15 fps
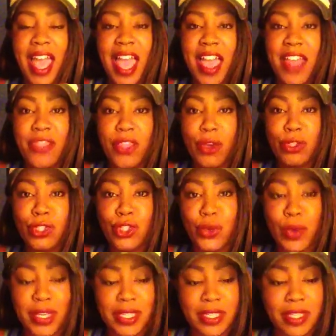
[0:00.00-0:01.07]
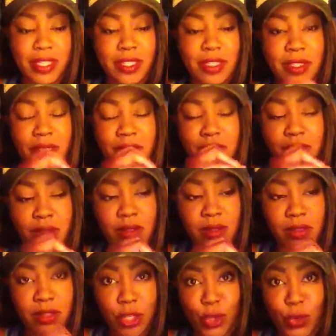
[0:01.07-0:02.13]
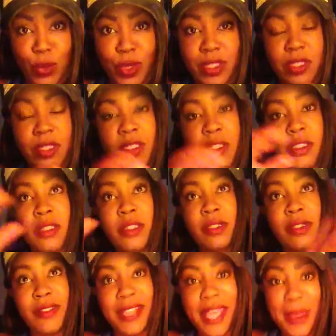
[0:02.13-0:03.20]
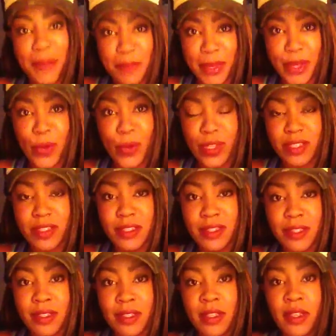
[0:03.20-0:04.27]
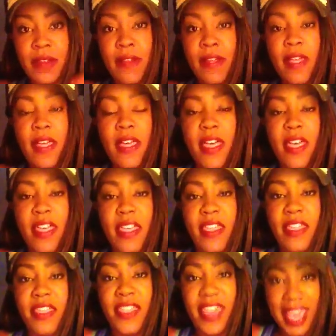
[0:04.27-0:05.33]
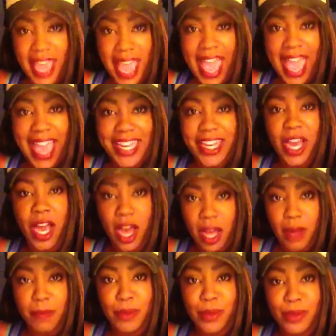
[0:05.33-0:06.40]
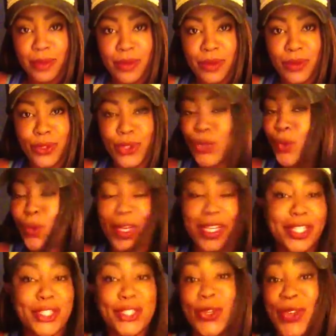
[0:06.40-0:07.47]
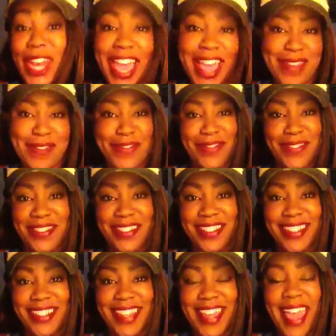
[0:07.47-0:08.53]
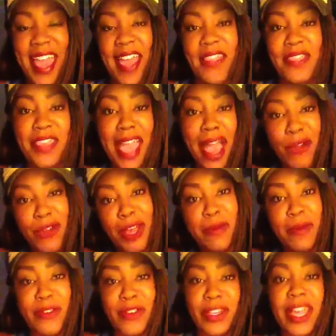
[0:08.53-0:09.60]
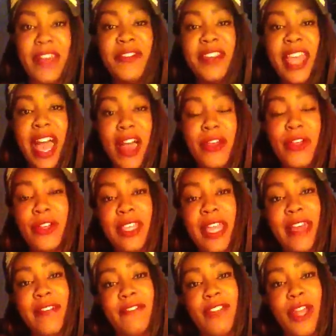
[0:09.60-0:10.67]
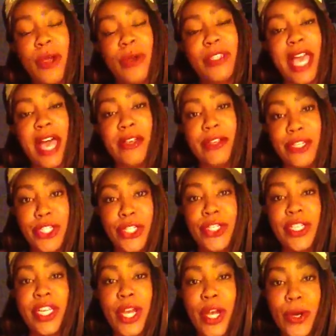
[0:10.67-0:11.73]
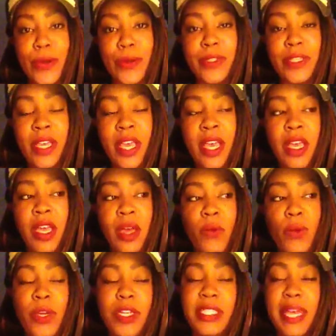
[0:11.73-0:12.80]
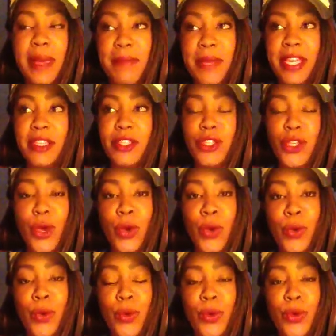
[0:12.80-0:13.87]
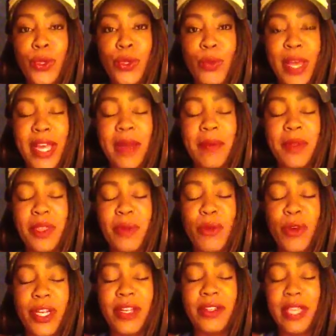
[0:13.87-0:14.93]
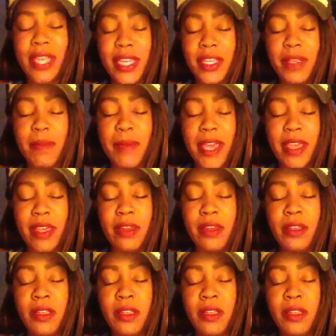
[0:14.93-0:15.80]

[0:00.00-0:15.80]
And those choices, little ones and big ones, they add up to what is your life and the outcome of your life and how your life flows, how your journey goes. What does that mean? So you wake up in the morning, you're laying in bed,